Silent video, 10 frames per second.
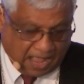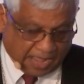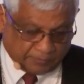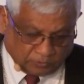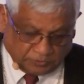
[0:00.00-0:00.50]

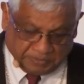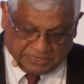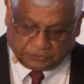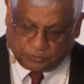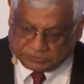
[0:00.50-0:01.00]
I want to
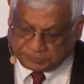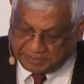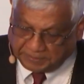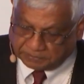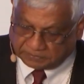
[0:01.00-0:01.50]
meet those
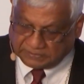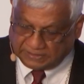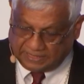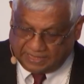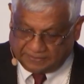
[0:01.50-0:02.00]
people
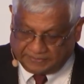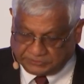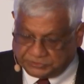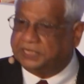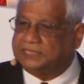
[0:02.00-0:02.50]

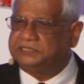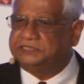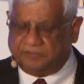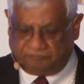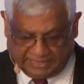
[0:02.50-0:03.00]
that churches
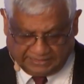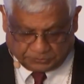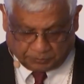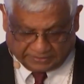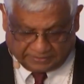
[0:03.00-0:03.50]
have links
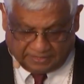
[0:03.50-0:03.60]
with